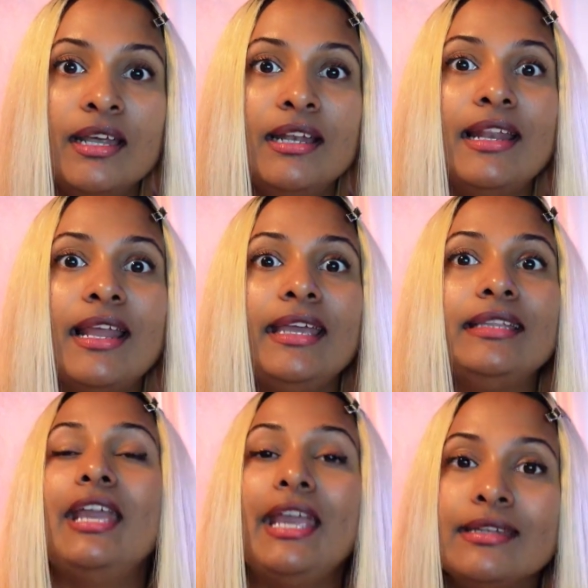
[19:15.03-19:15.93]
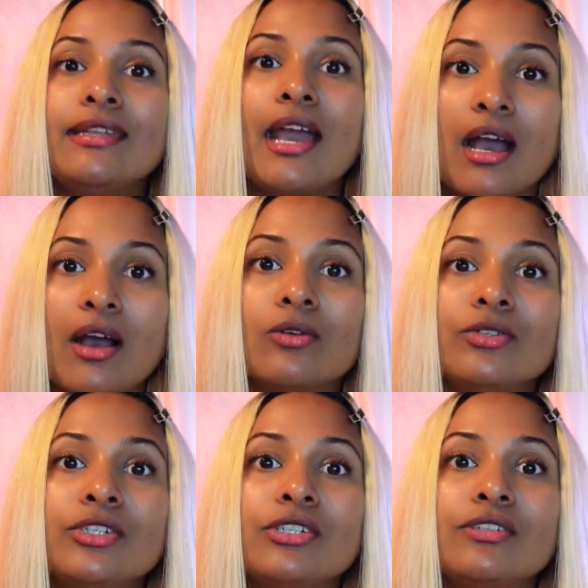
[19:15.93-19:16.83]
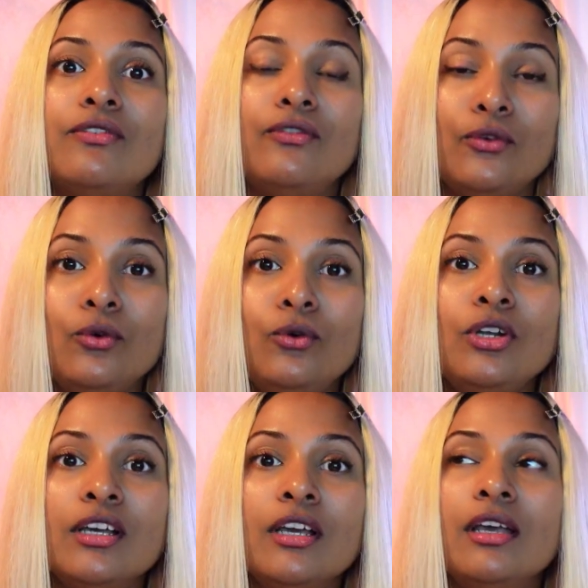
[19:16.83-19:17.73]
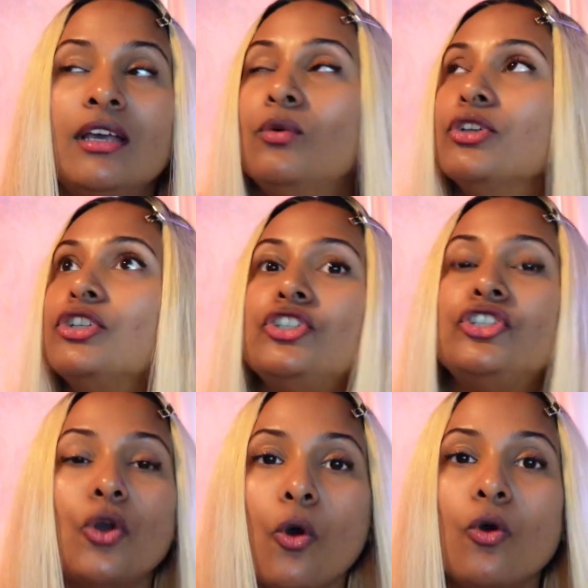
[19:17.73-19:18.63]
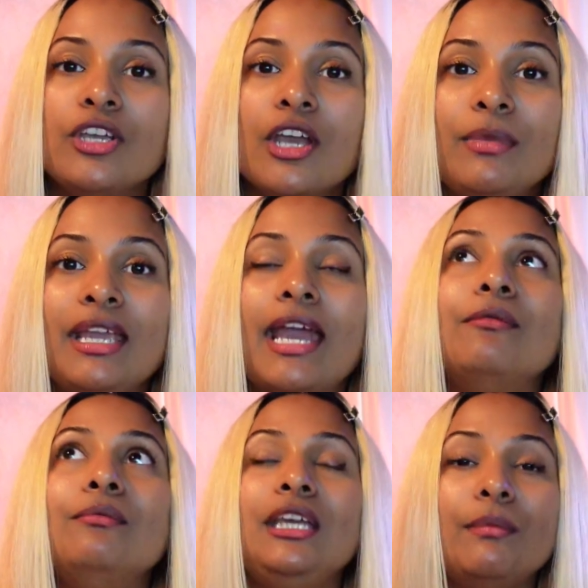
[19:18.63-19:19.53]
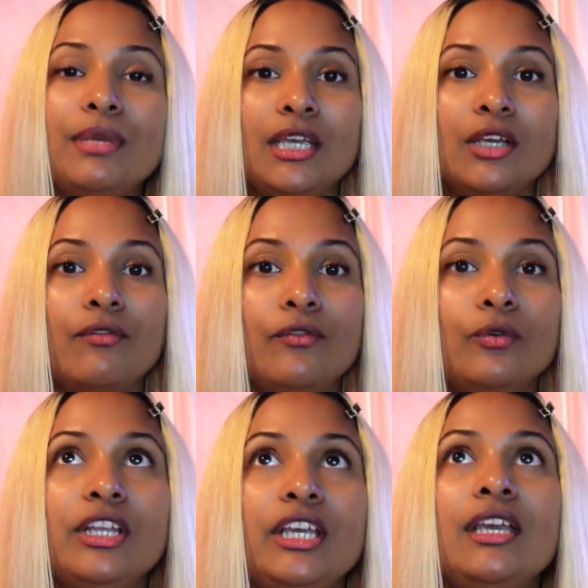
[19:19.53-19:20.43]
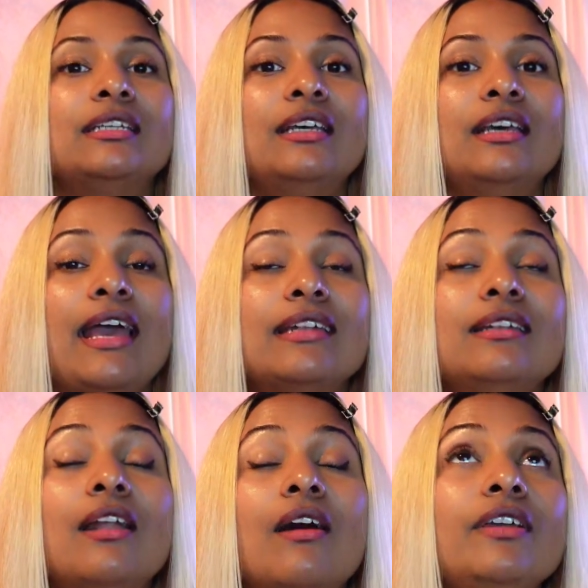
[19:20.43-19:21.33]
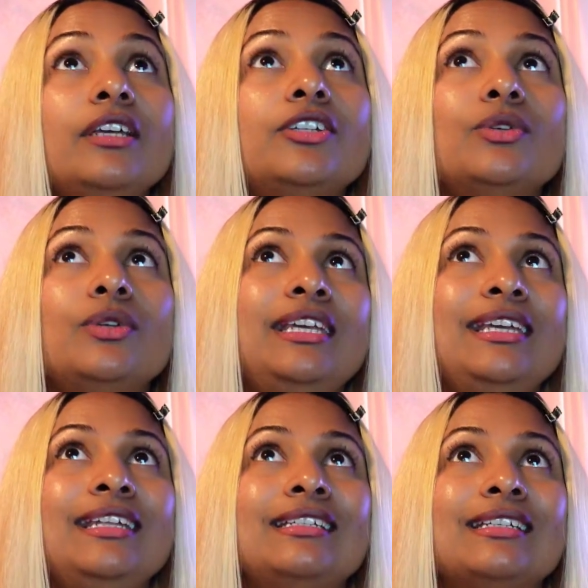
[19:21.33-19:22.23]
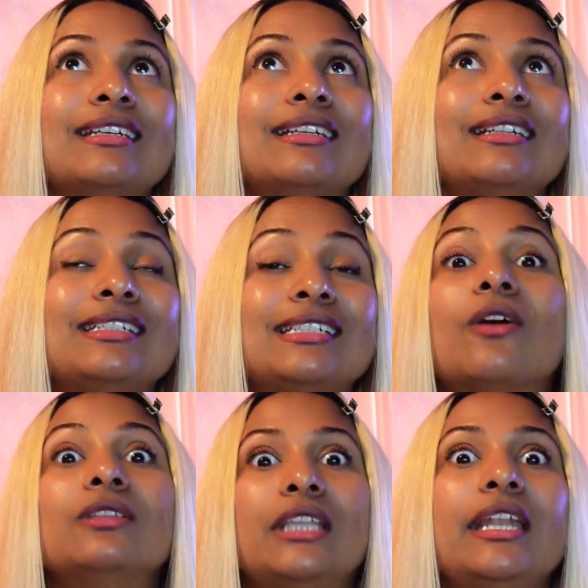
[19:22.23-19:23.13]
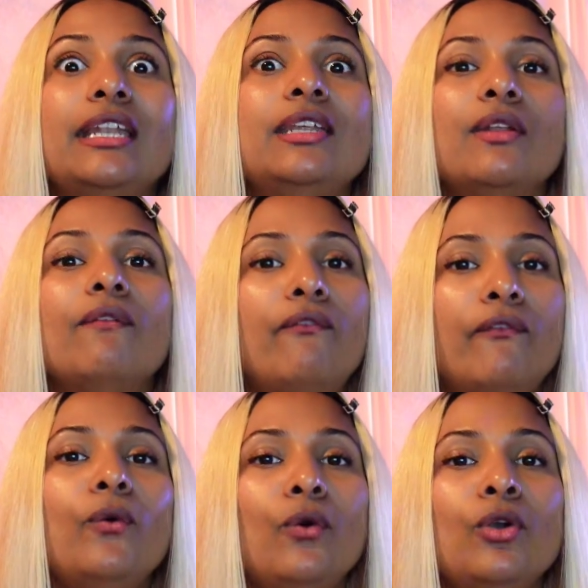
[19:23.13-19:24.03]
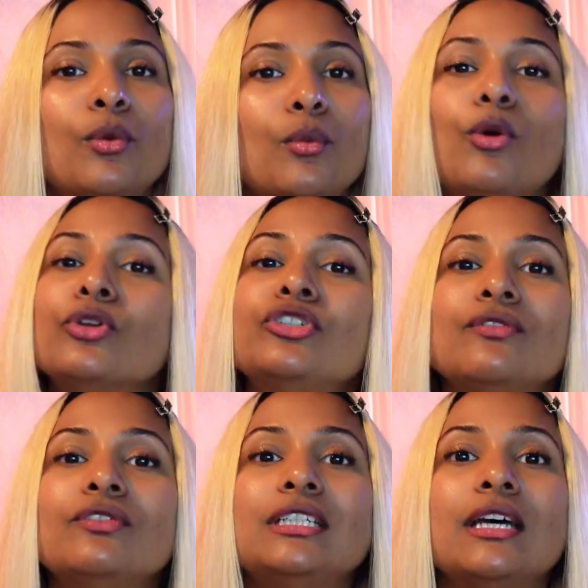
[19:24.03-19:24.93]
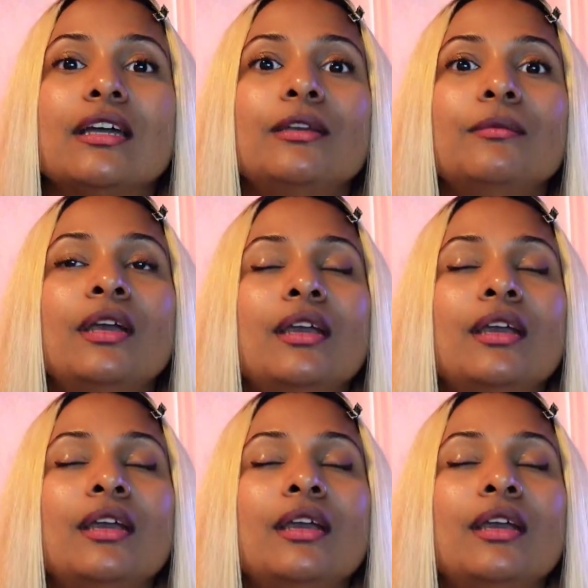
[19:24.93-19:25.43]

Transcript: Like in-house food was so yummy, and me being a foodie and loving to eat South Indian food most of the time.